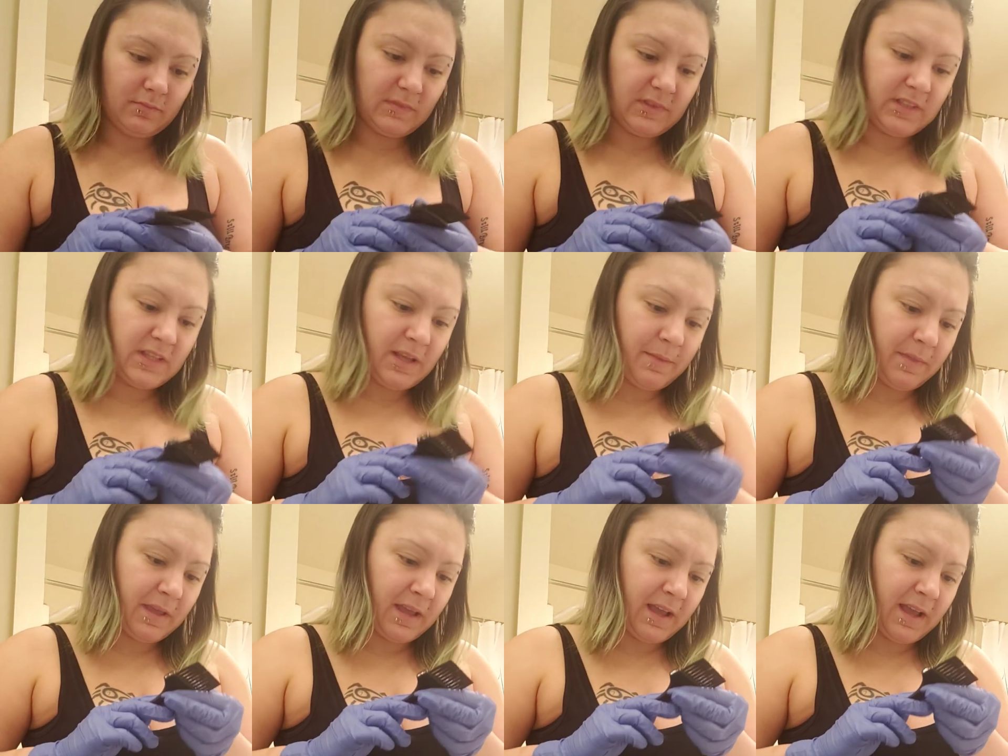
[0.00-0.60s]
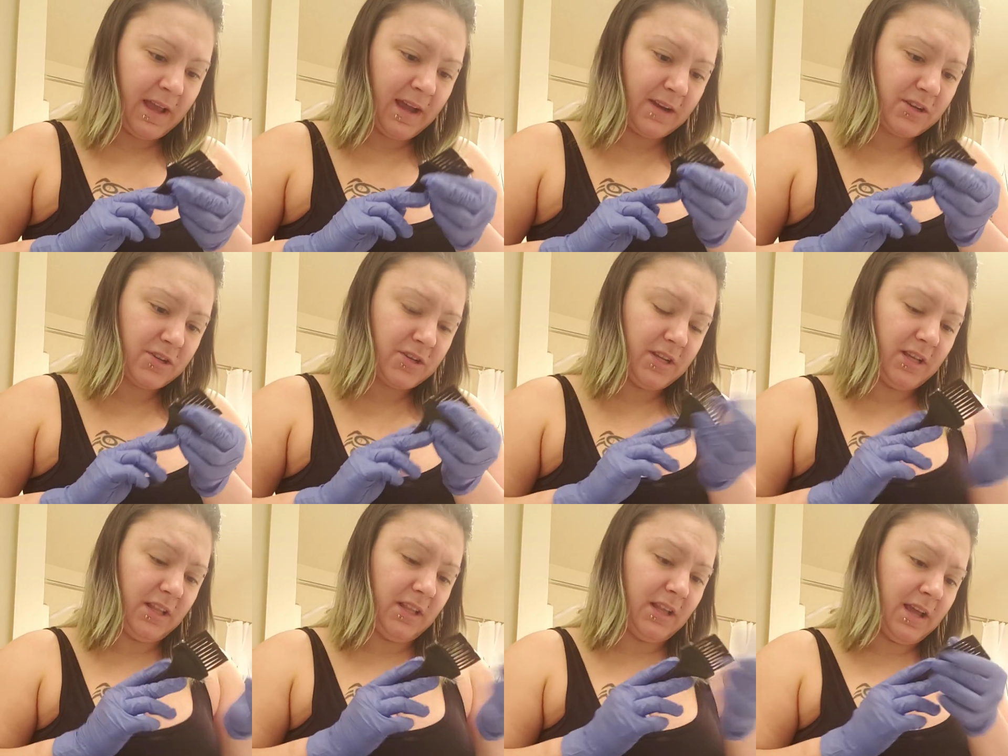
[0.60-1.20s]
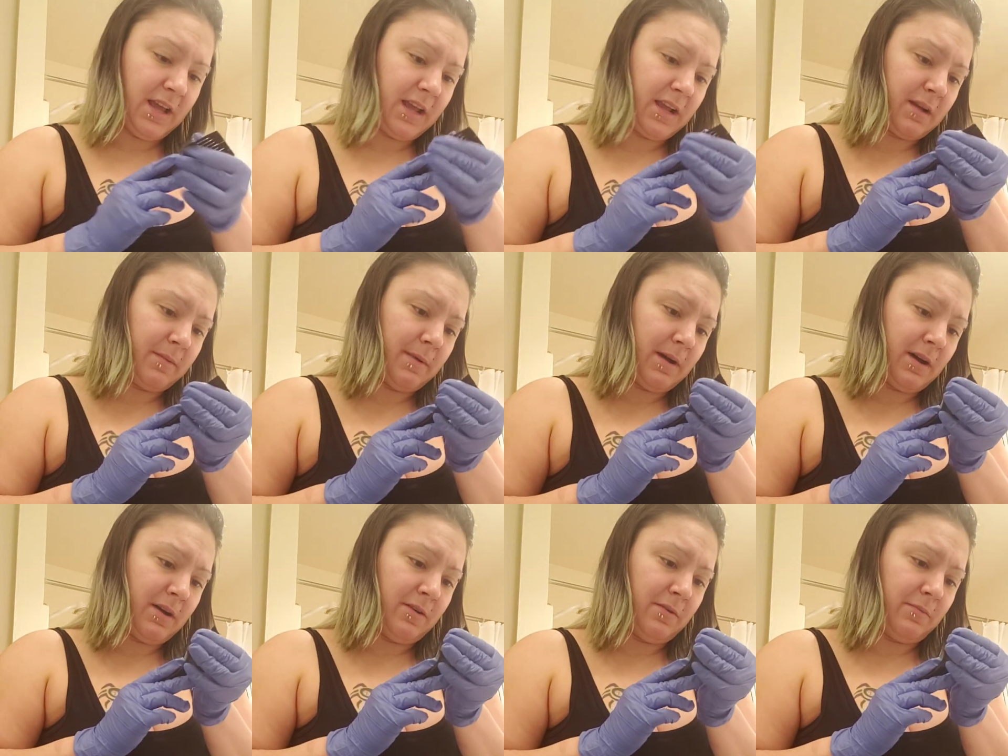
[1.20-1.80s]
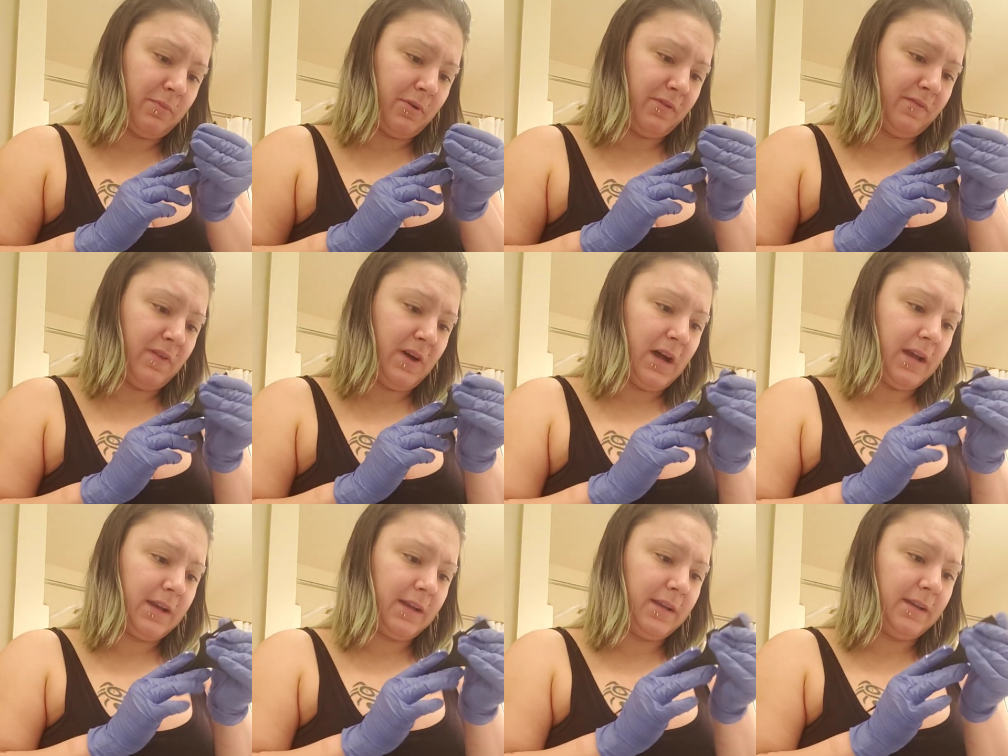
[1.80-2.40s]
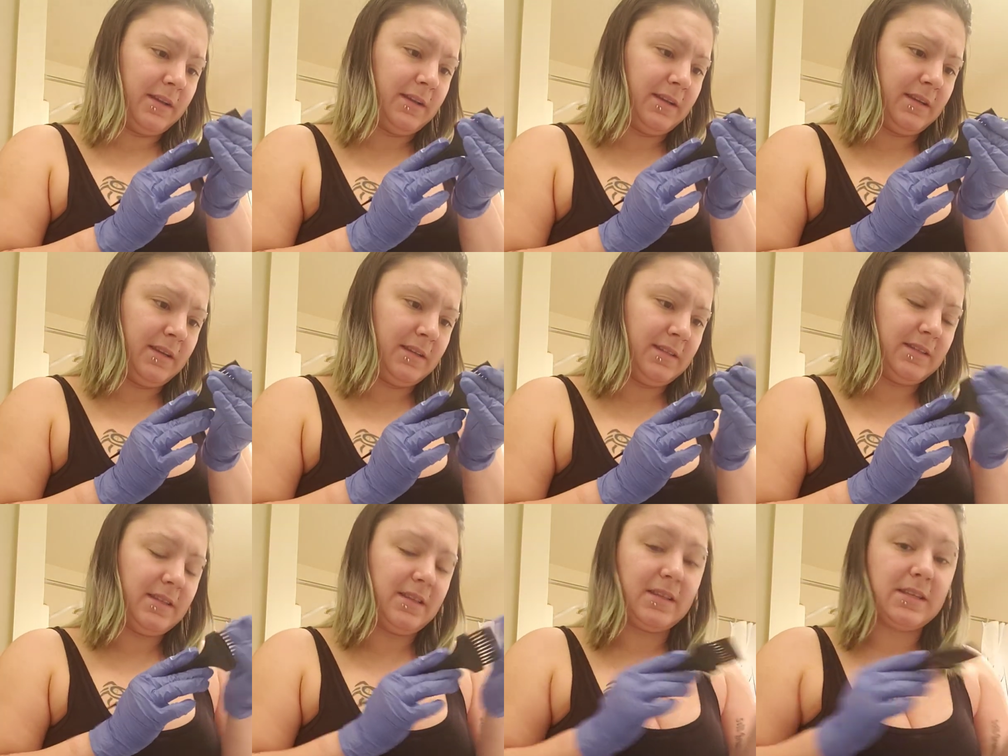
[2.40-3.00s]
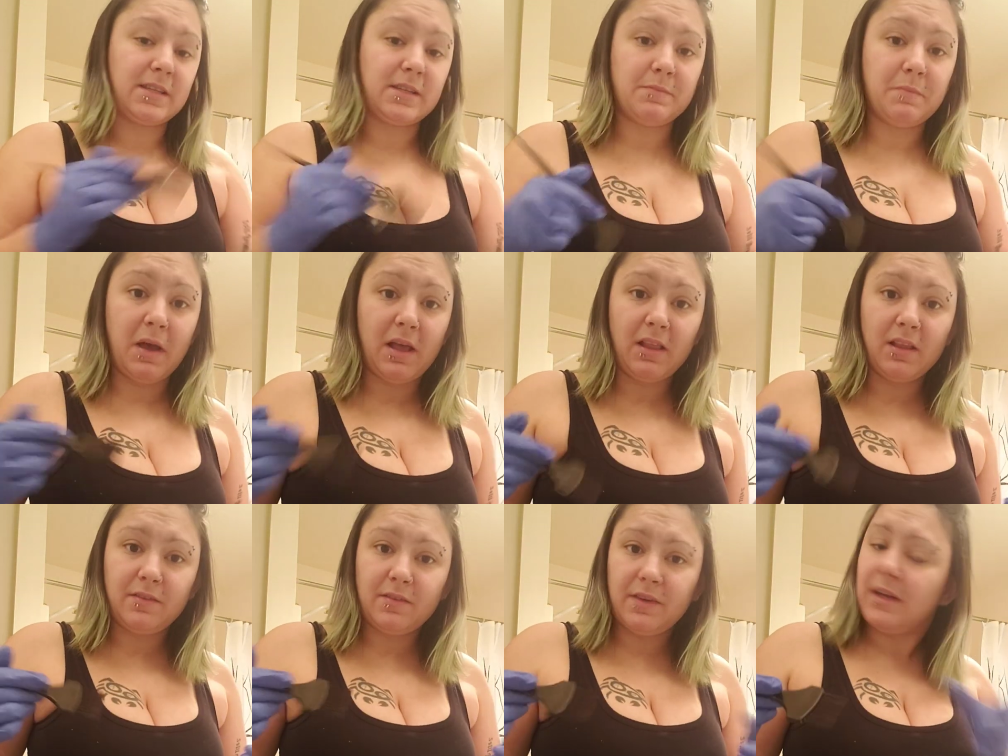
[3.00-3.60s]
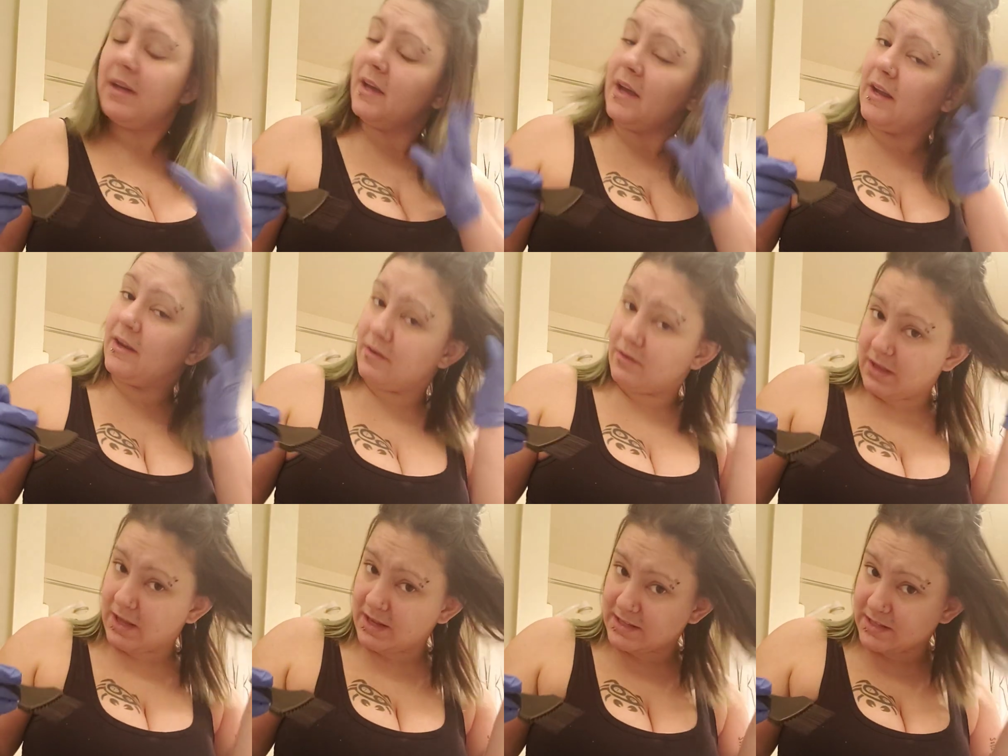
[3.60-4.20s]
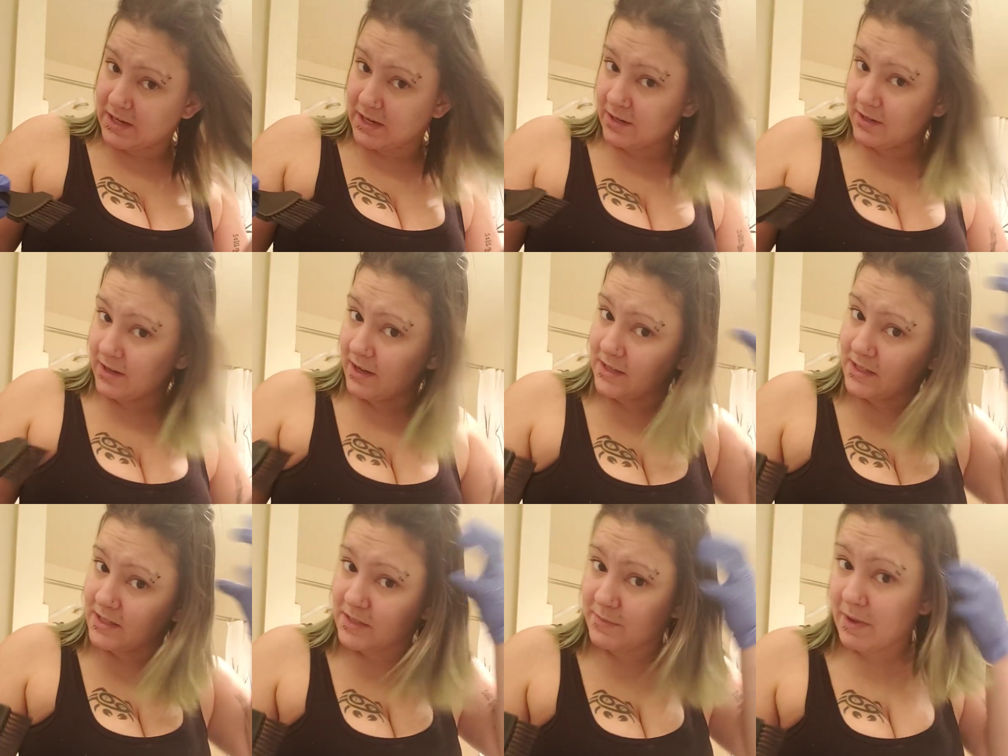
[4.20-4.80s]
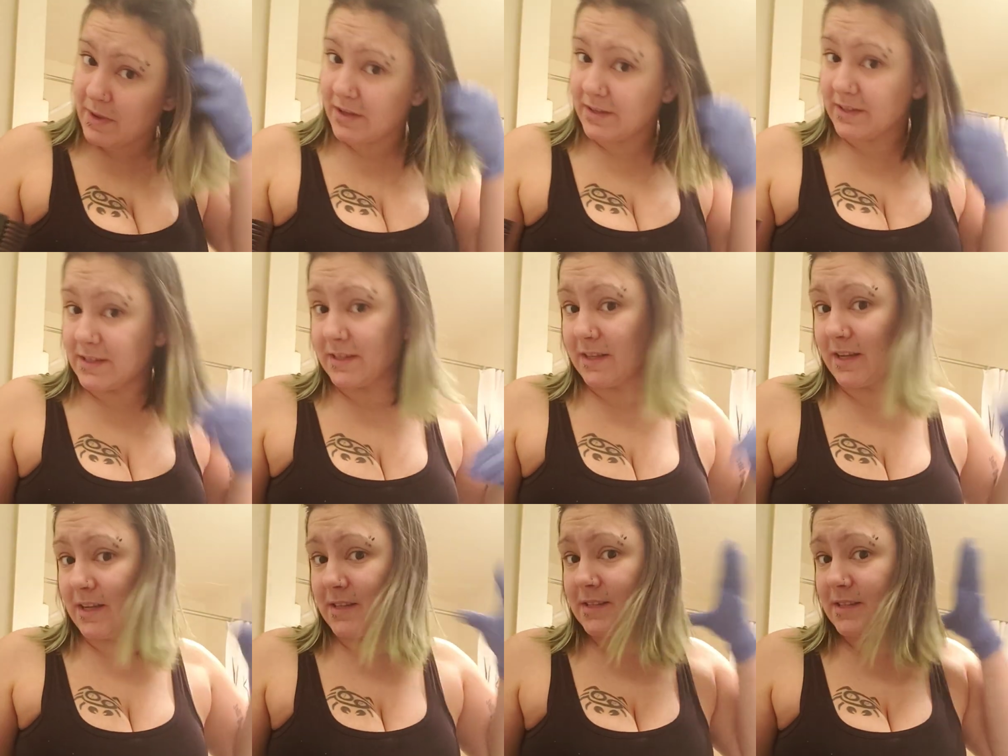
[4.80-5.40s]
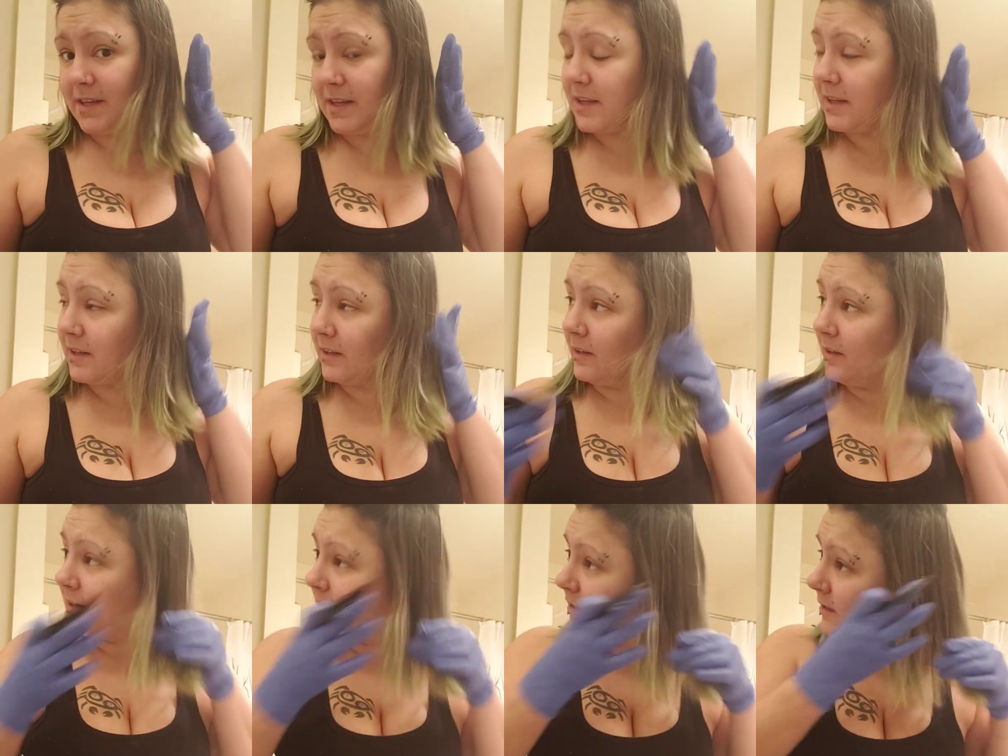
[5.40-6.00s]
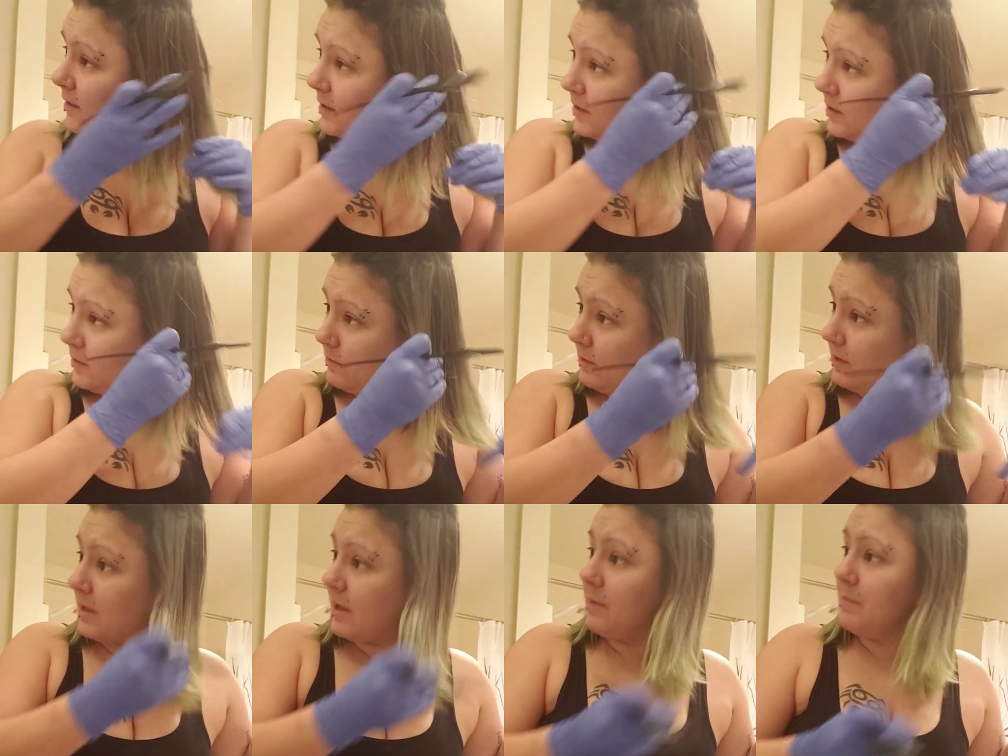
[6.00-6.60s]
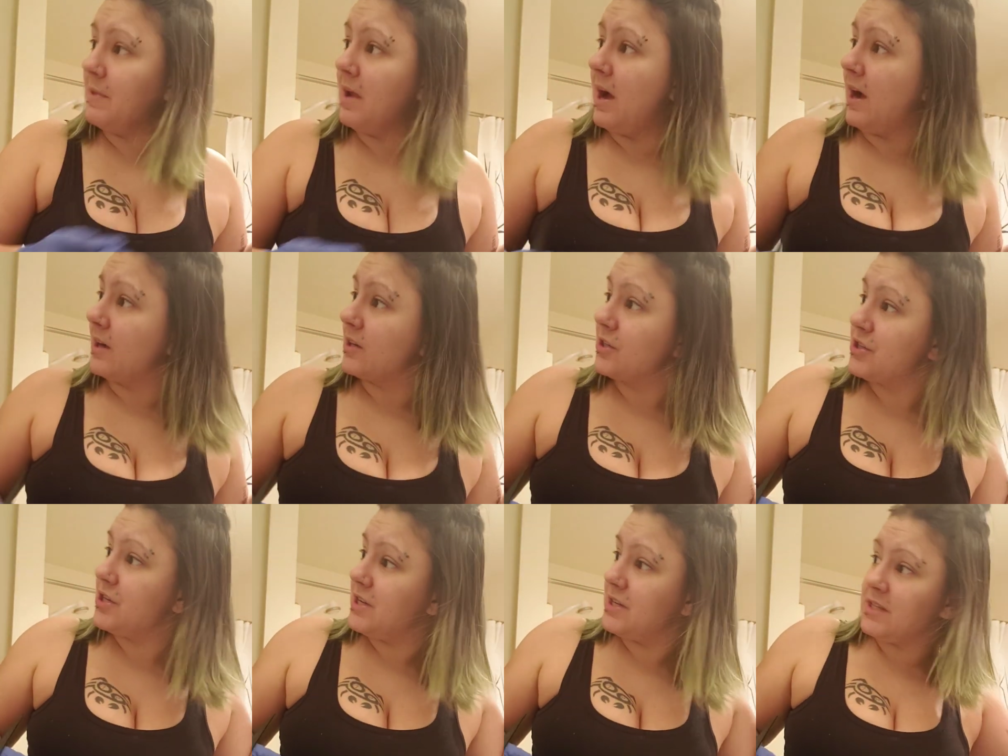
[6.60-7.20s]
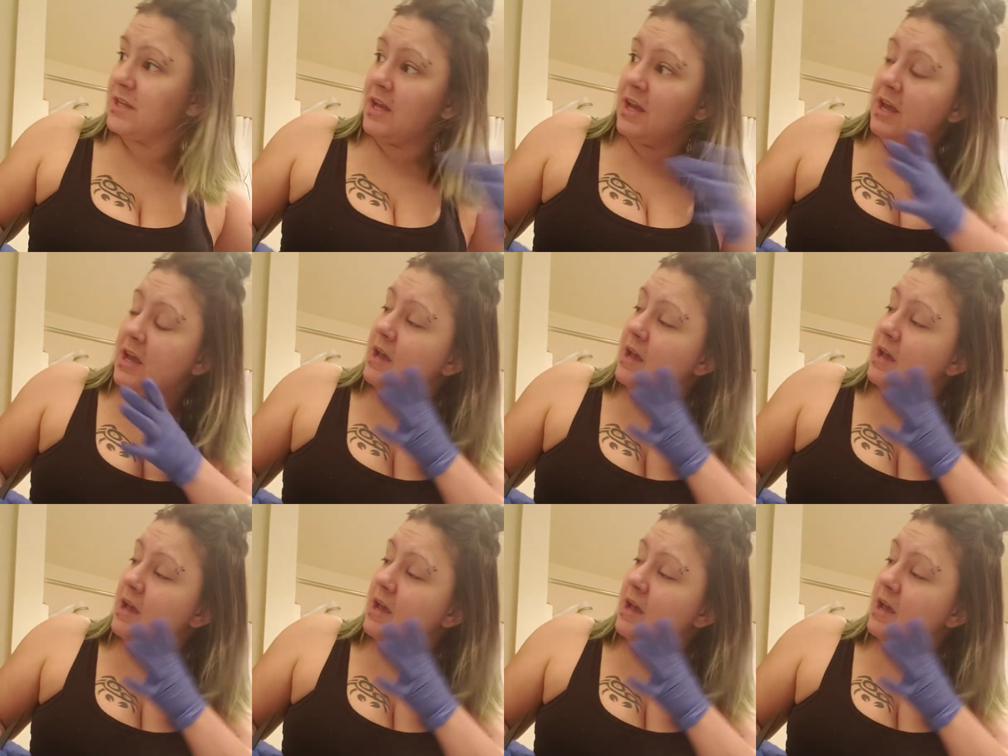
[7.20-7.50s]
Something I actually like about Pravana is the smell of it. I know lots of hair dyes smell disgusting and really obnoxious.